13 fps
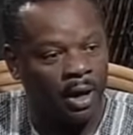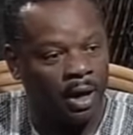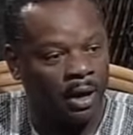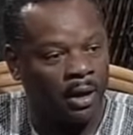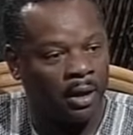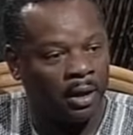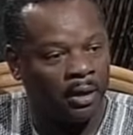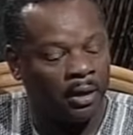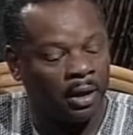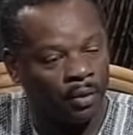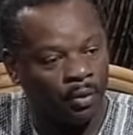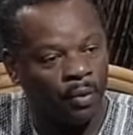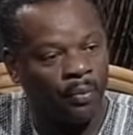
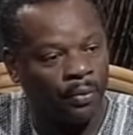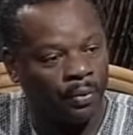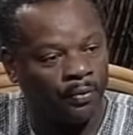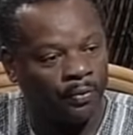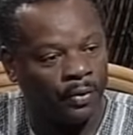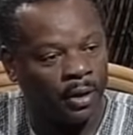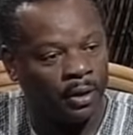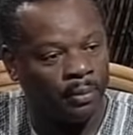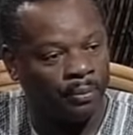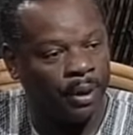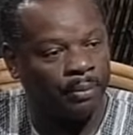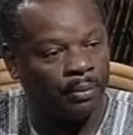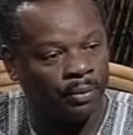a group of
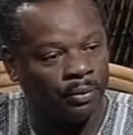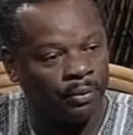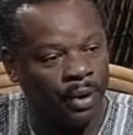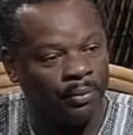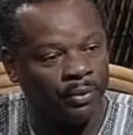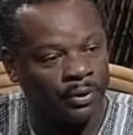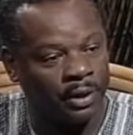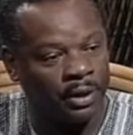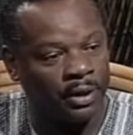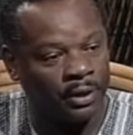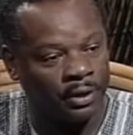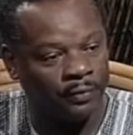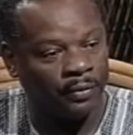people
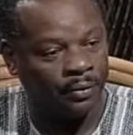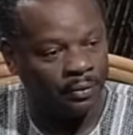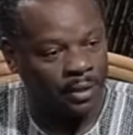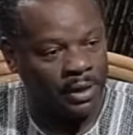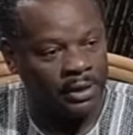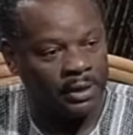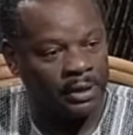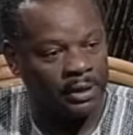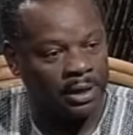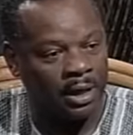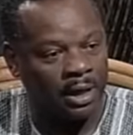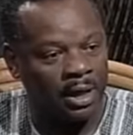representing different races.